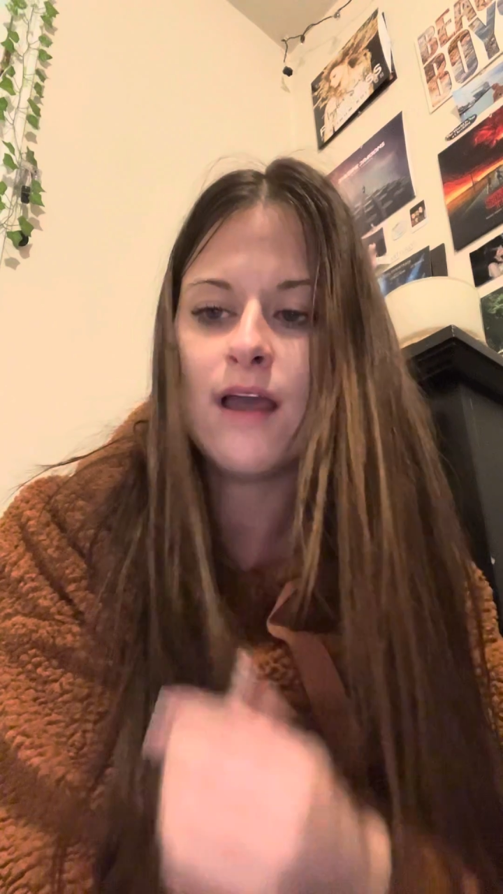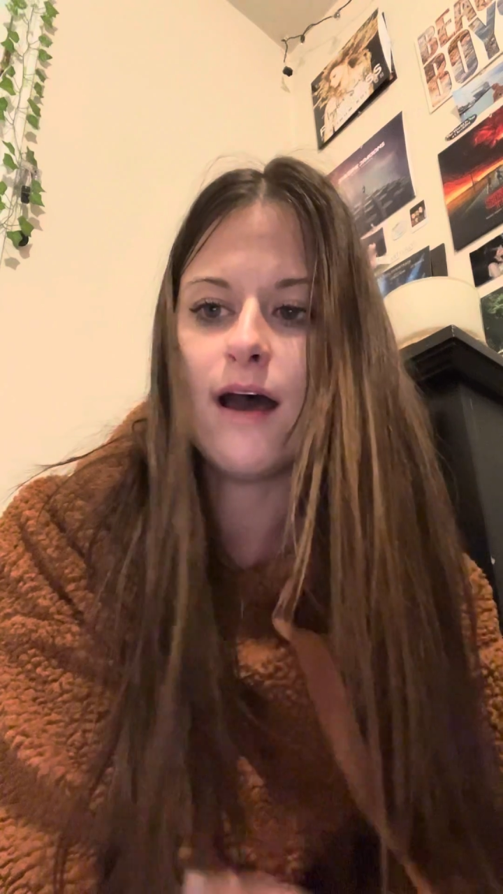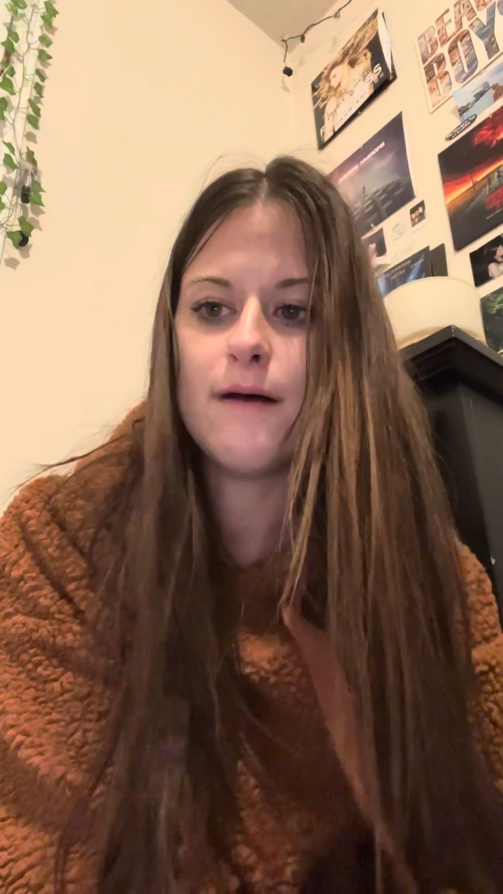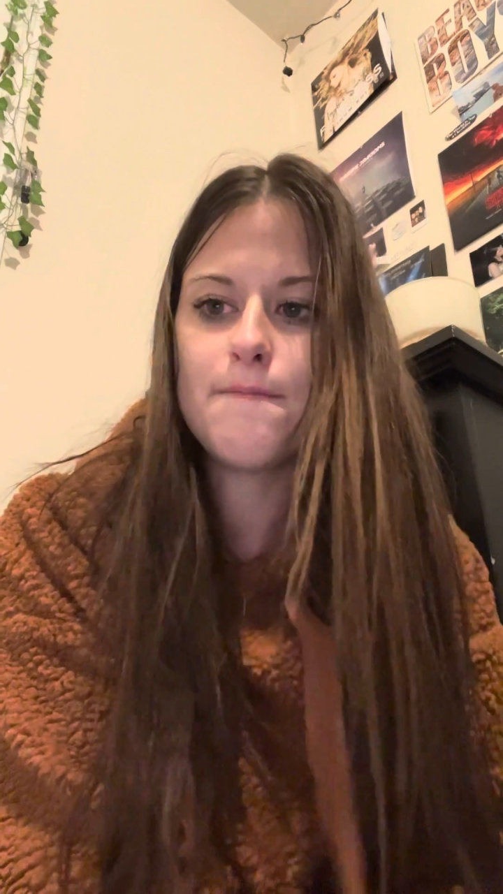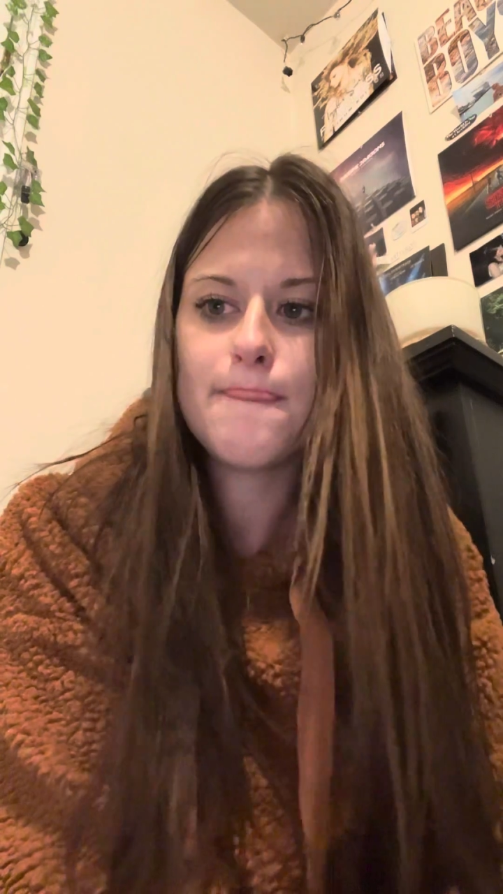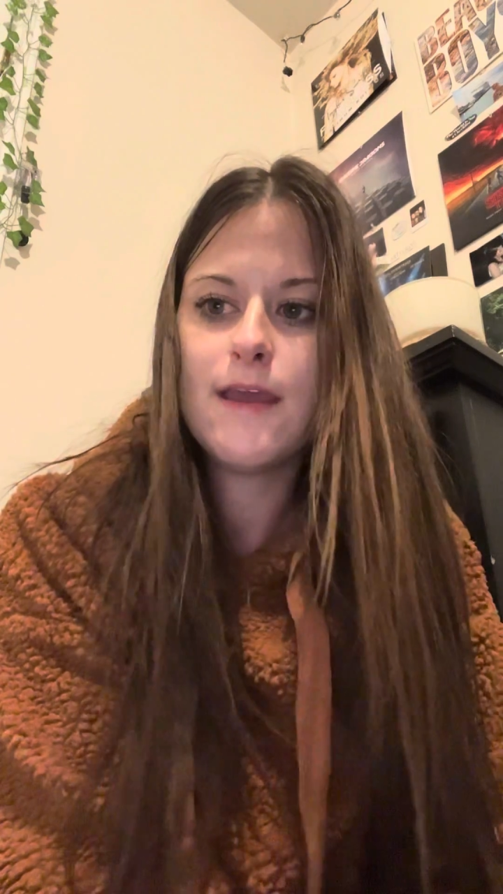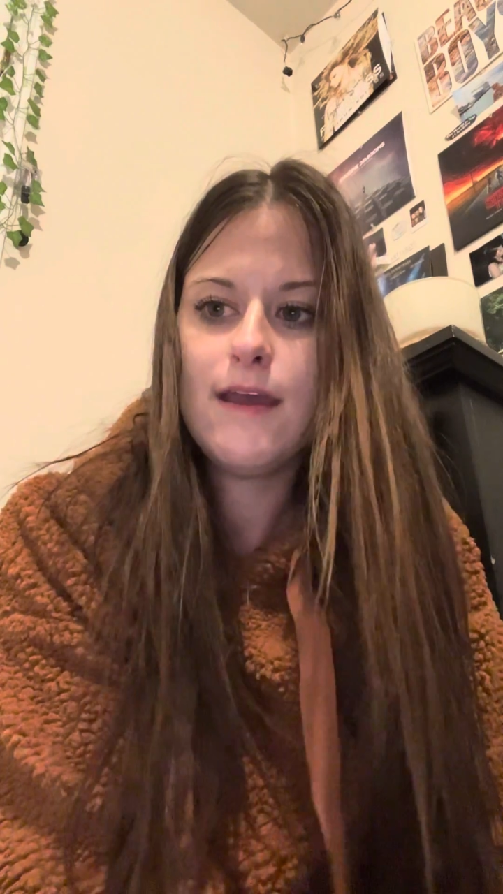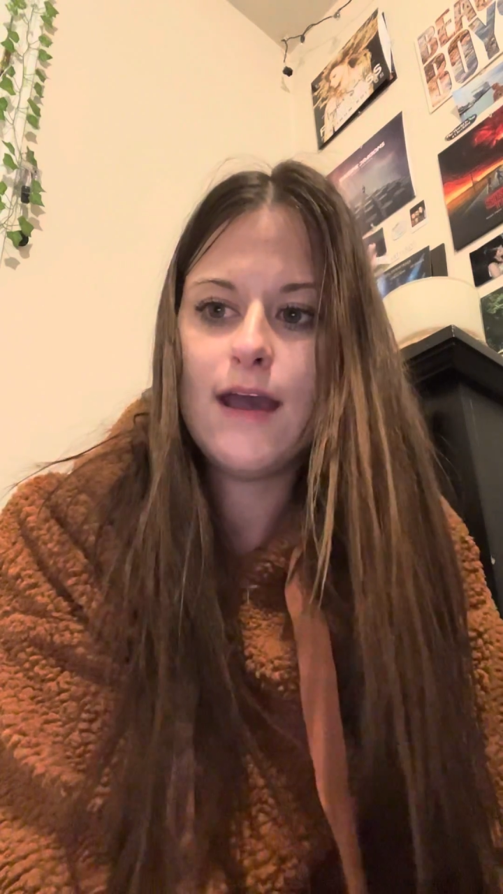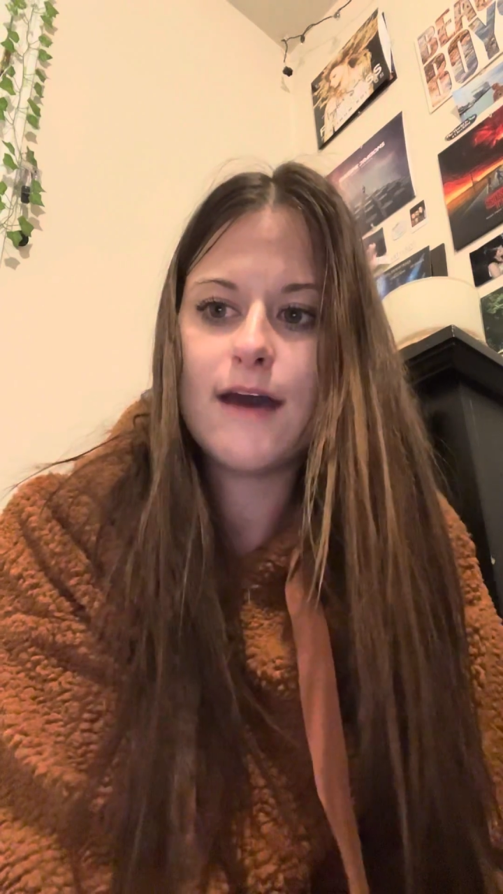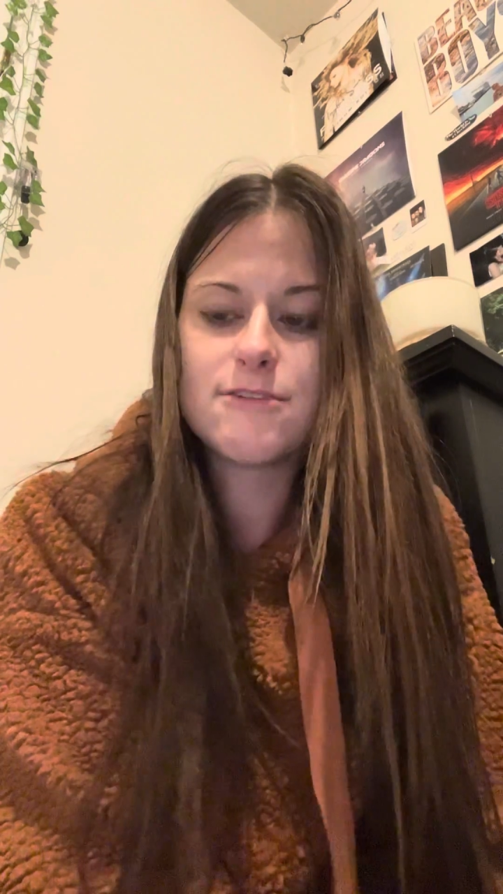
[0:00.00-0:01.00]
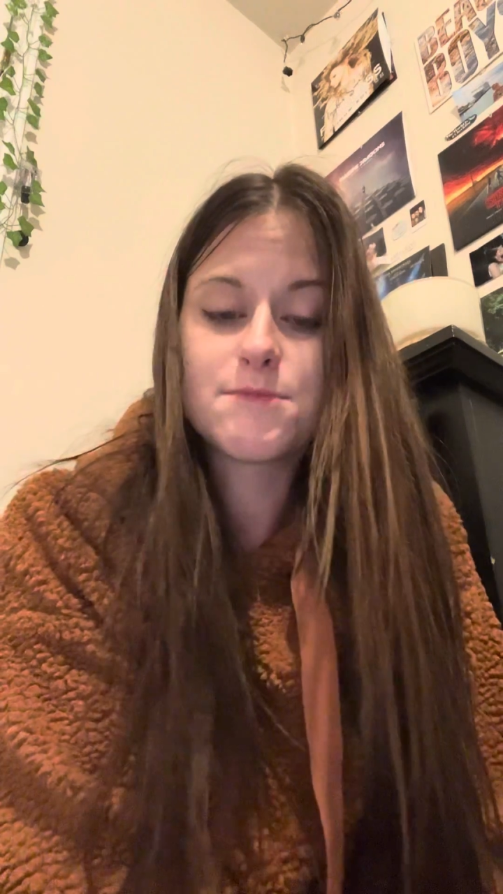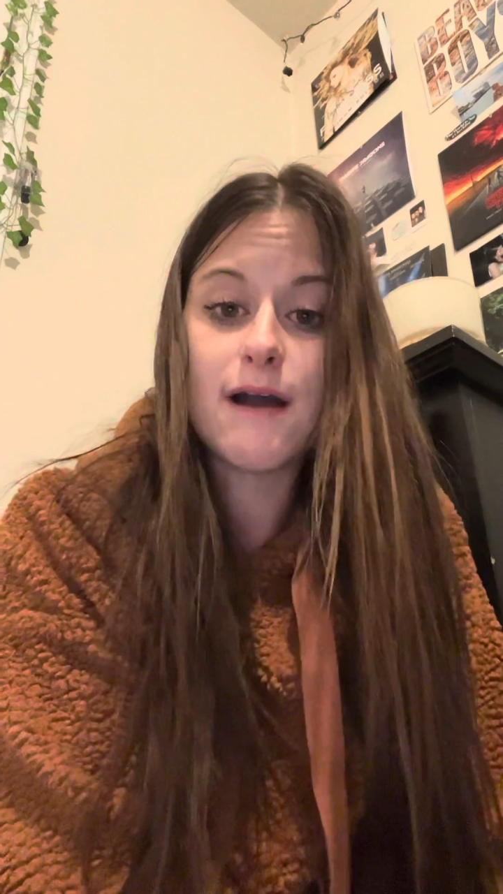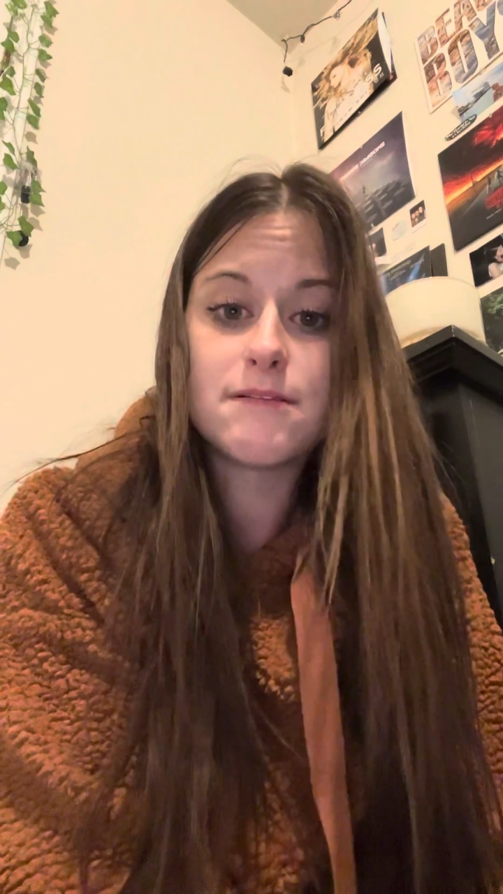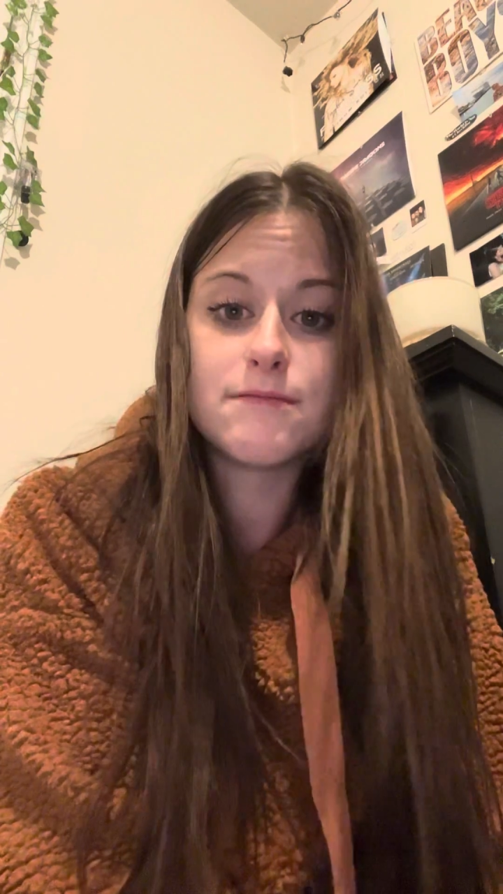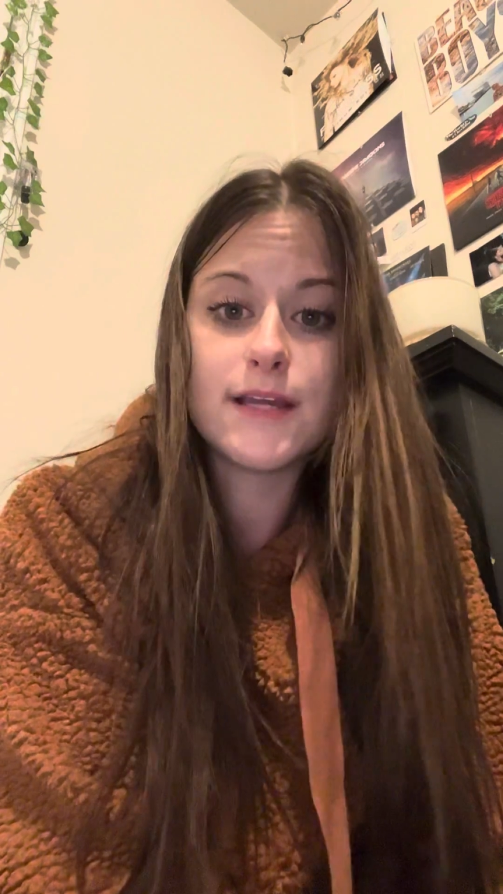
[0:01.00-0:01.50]
and was
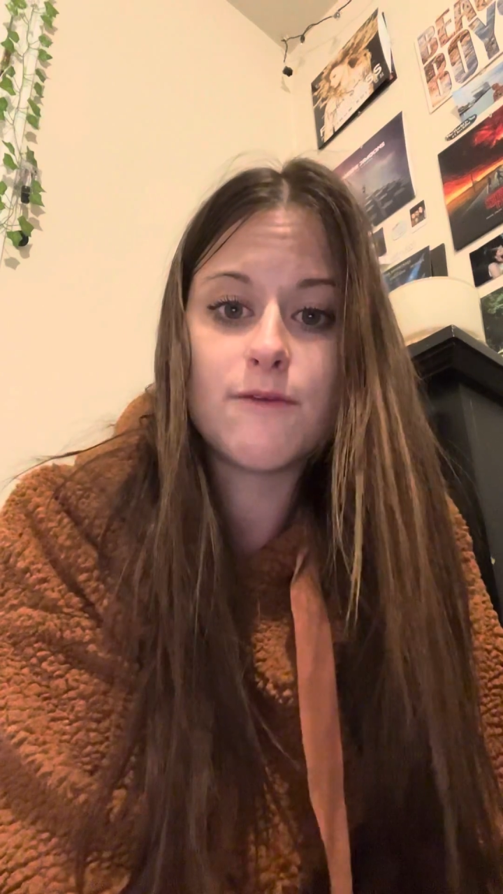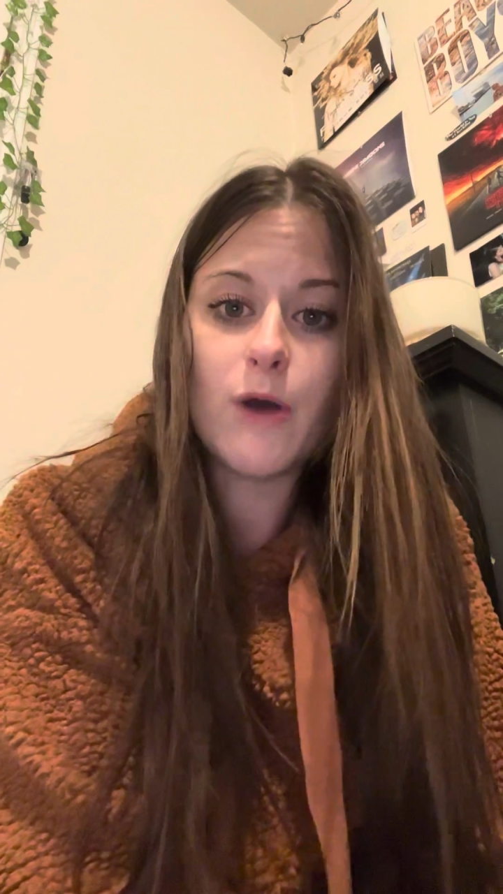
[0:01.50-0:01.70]
probably